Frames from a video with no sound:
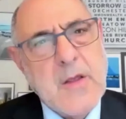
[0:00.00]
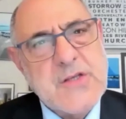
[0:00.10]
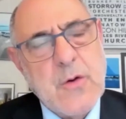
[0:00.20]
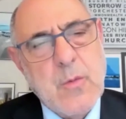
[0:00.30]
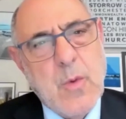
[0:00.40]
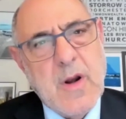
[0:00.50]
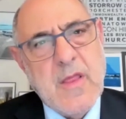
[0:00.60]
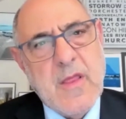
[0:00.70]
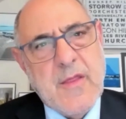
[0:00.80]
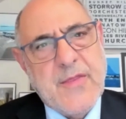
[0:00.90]
So one
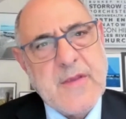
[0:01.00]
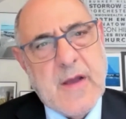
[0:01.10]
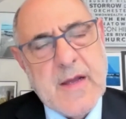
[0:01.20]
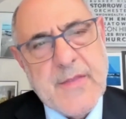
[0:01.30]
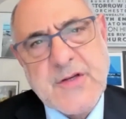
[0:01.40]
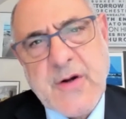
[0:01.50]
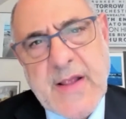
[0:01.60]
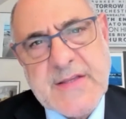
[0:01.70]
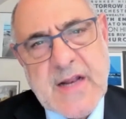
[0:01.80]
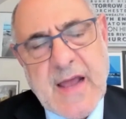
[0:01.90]
of the
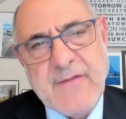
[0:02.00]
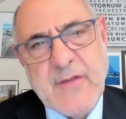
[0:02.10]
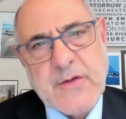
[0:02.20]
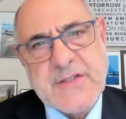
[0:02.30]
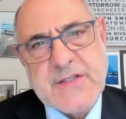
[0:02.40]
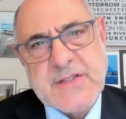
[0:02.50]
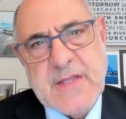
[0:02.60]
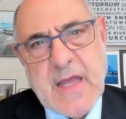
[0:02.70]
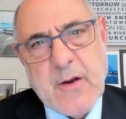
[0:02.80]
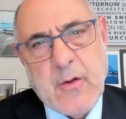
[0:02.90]
trends that I've noticed is
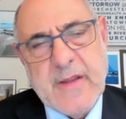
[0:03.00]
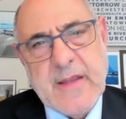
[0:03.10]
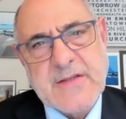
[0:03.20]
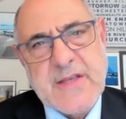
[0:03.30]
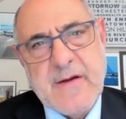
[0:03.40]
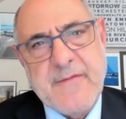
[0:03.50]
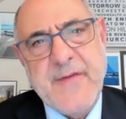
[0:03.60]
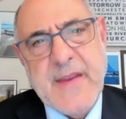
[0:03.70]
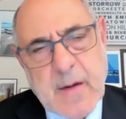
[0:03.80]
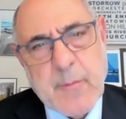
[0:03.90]
not only is there
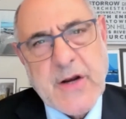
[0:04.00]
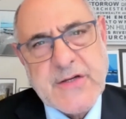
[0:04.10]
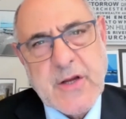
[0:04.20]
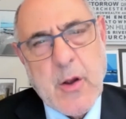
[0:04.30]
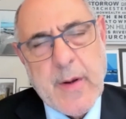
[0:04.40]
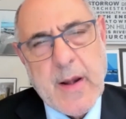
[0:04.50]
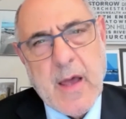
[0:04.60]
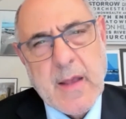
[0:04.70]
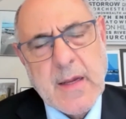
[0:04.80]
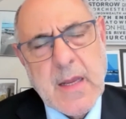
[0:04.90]
fee compression going
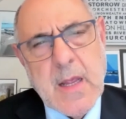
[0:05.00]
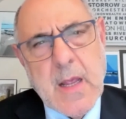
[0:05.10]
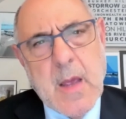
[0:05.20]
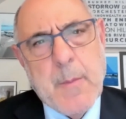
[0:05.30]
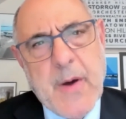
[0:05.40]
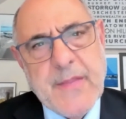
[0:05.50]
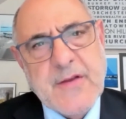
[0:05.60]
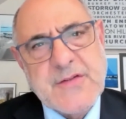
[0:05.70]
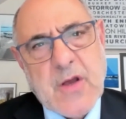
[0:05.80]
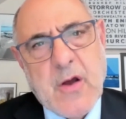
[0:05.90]
on, but
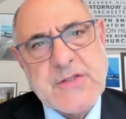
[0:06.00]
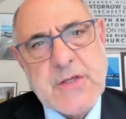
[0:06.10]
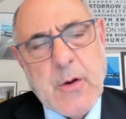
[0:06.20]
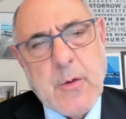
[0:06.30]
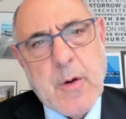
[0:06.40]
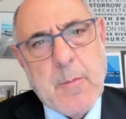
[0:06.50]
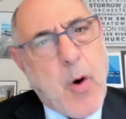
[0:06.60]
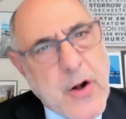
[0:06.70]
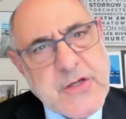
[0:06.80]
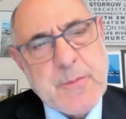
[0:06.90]
there's also
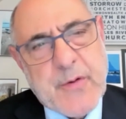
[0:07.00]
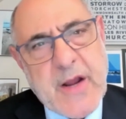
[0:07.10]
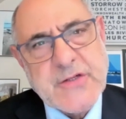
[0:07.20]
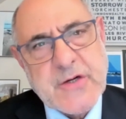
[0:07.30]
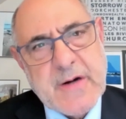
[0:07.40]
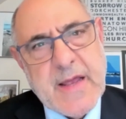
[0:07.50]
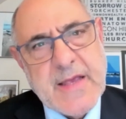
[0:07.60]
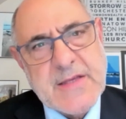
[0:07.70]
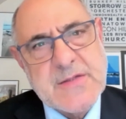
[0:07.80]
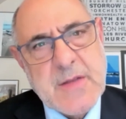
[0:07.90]
margin pressure
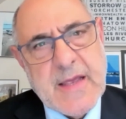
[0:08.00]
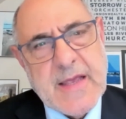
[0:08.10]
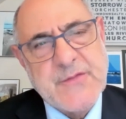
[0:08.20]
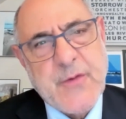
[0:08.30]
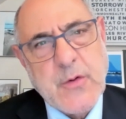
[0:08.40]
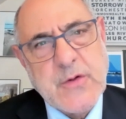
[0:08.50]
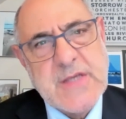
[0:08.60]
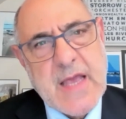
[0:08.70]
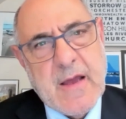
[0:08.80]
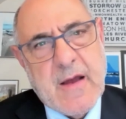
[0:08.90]
as
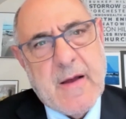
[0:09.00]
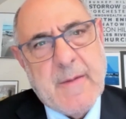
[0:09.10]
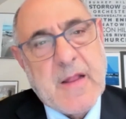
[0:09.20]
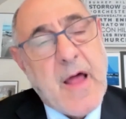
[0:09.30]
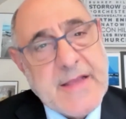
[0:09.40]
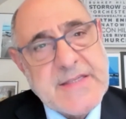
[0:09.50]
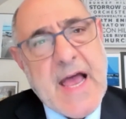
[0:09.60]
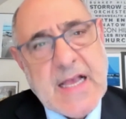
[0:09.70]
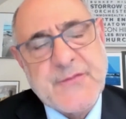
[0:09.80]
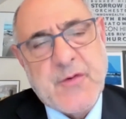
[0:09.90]
folks, clients
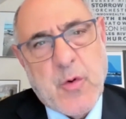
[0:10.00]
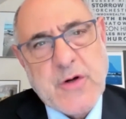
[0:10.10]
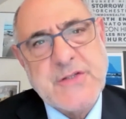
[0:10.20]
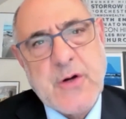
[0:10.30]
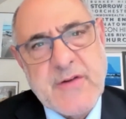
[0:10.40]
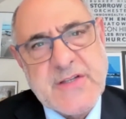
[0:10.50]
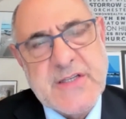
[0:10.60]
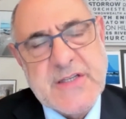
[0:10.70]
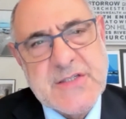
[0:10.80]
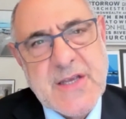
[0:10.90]
ask for more
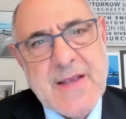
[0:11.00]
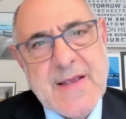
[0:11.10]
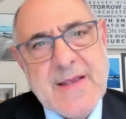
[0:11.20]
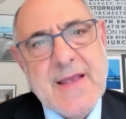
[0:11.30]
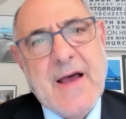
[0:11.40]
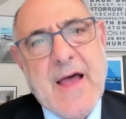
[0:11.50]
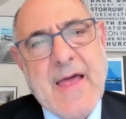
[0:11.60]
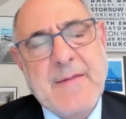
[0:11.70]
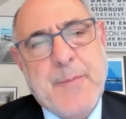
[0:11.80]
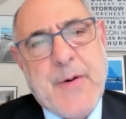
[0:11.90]
services and